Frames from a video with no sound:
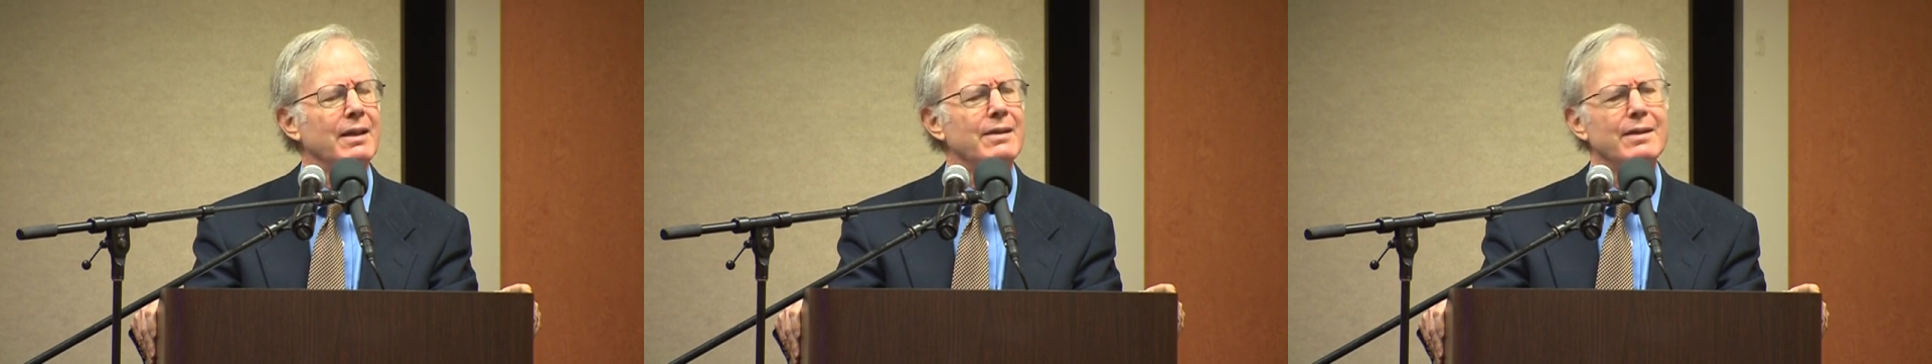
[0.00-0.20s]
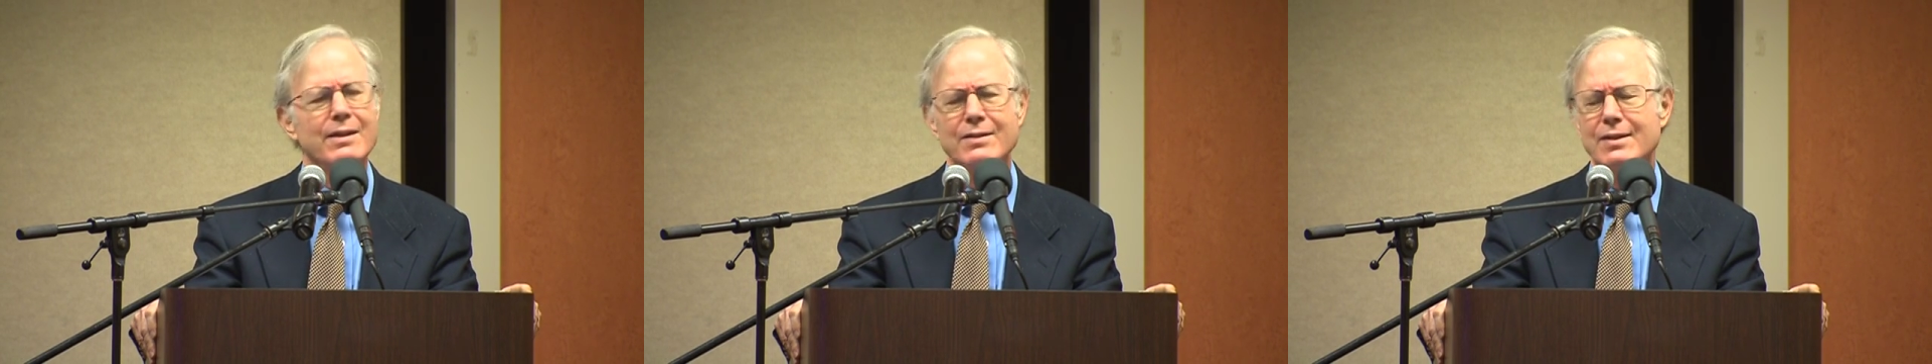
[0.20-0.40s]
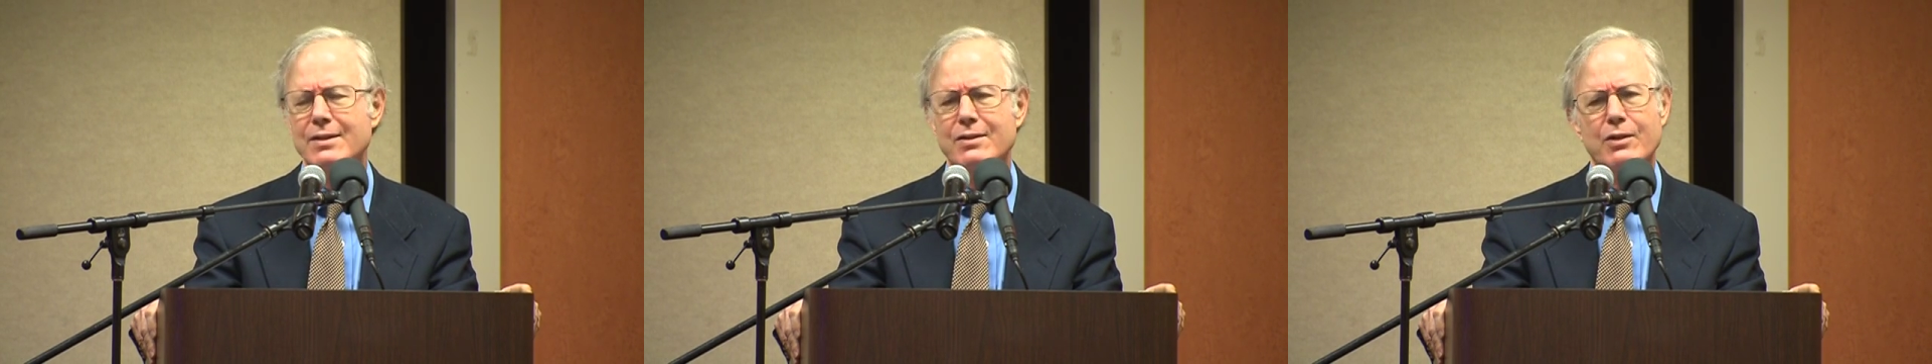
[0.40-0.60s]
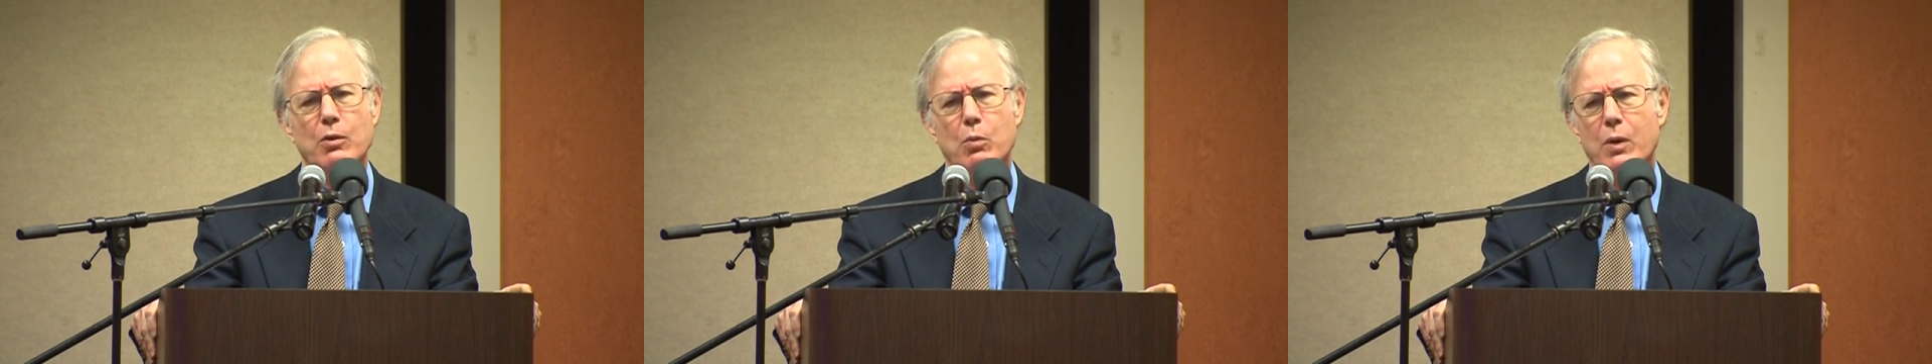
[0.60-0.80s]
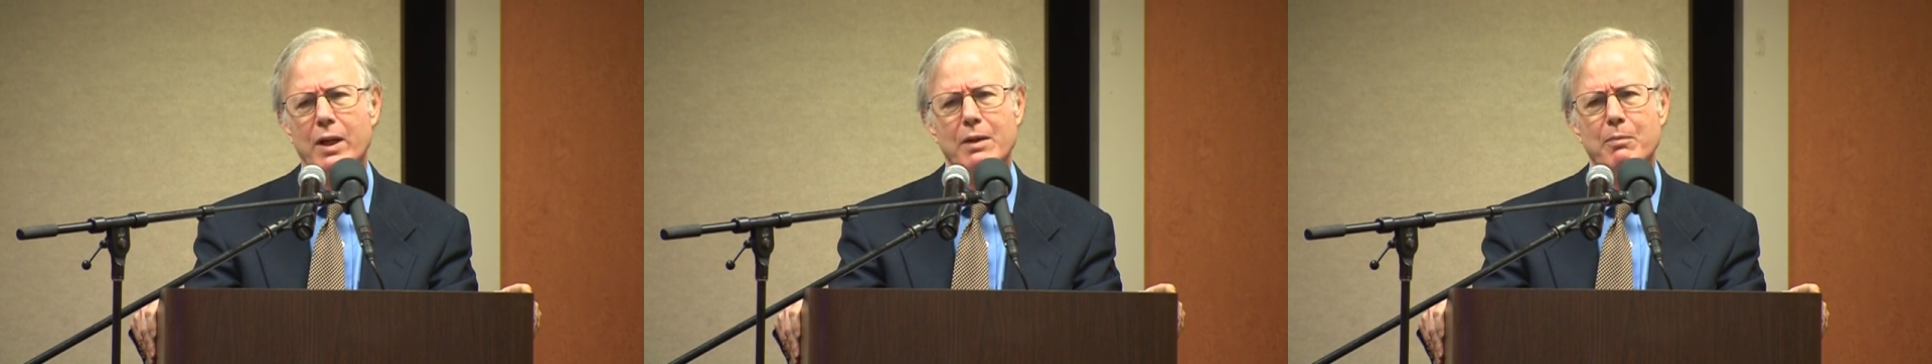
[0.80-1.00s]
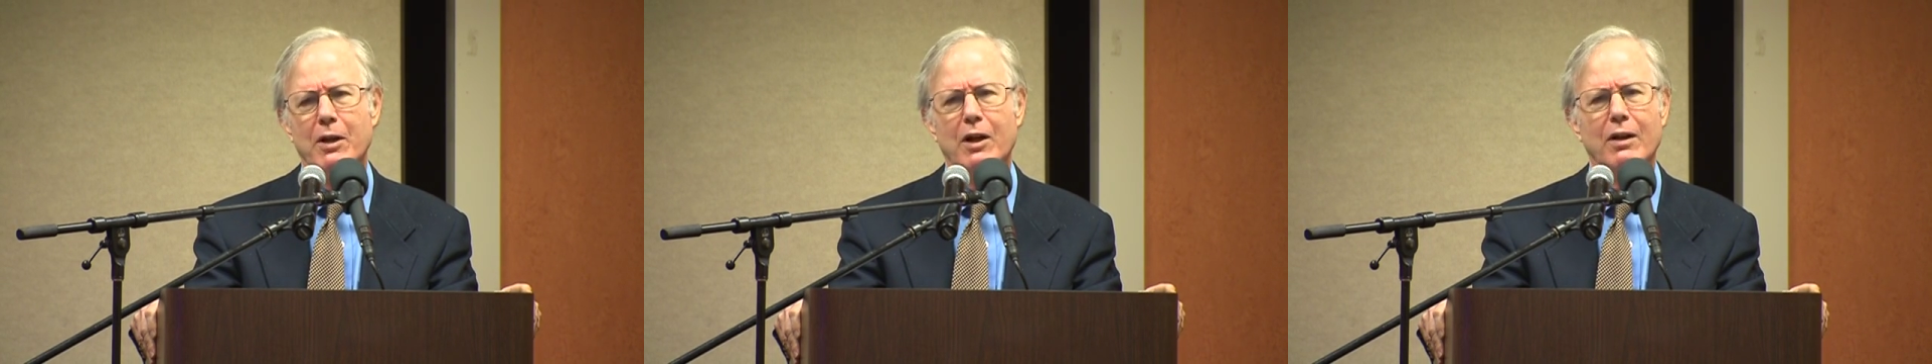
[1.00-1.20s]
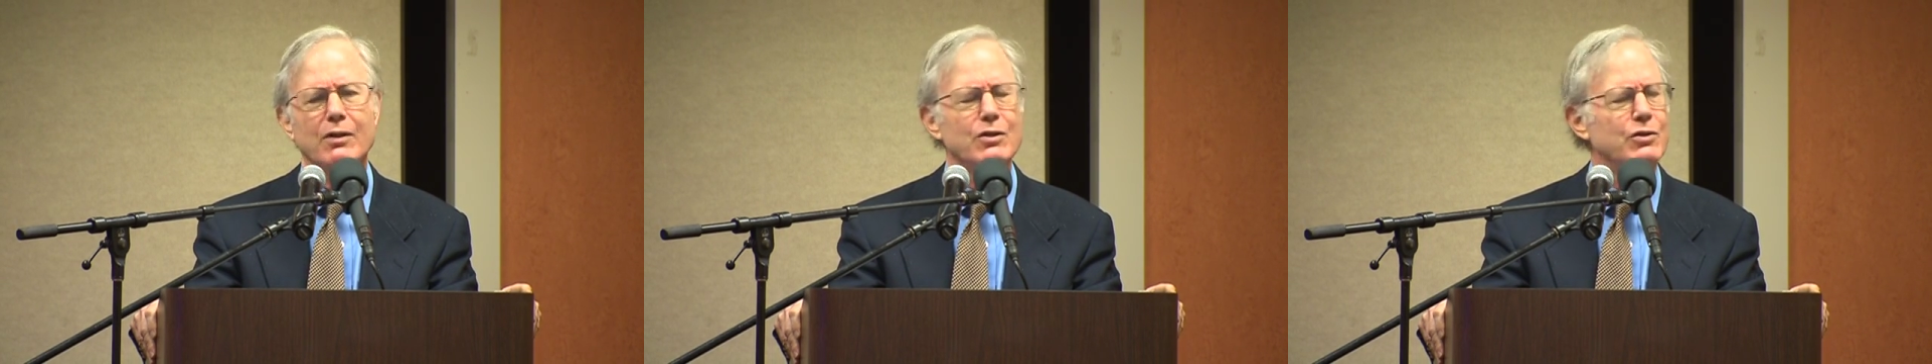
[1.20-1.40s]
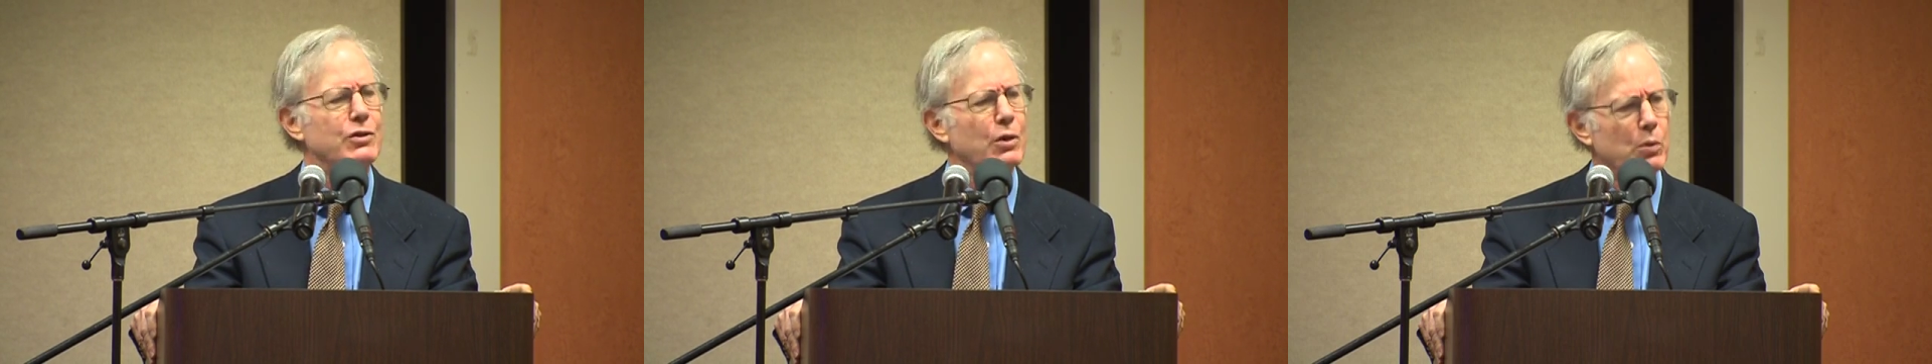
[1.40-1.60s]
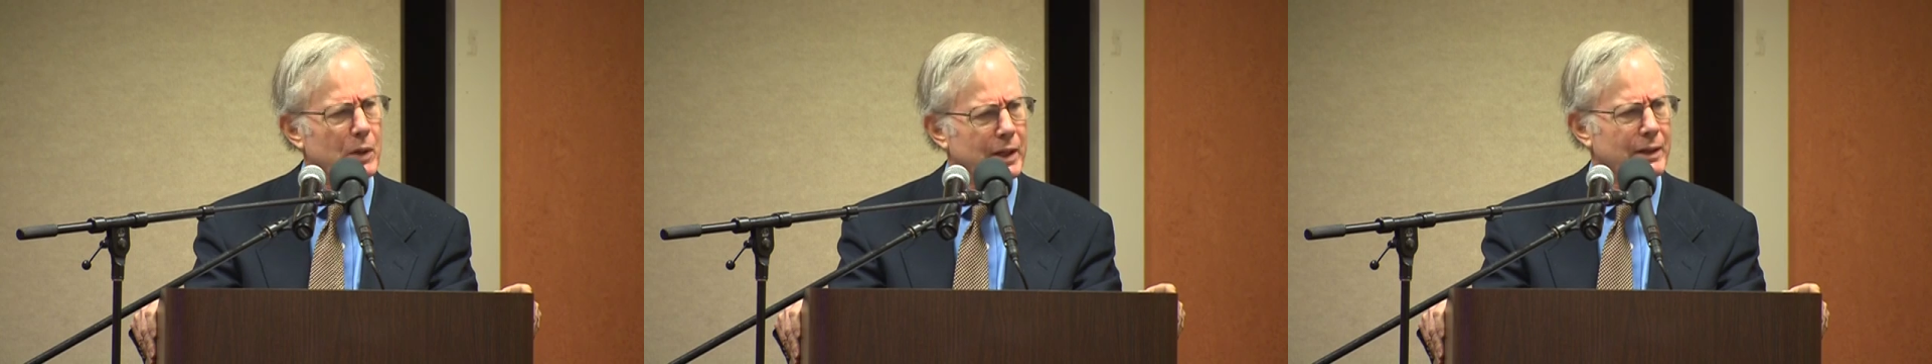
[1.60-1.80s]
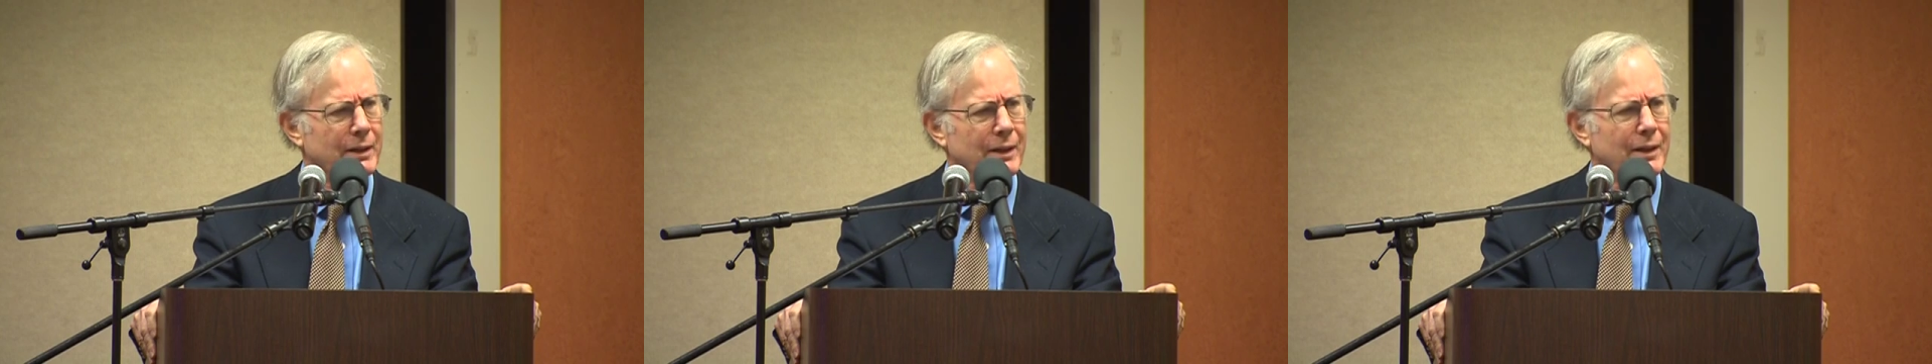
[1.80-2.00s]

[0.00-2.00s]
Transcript: This isn't the way Americans do it.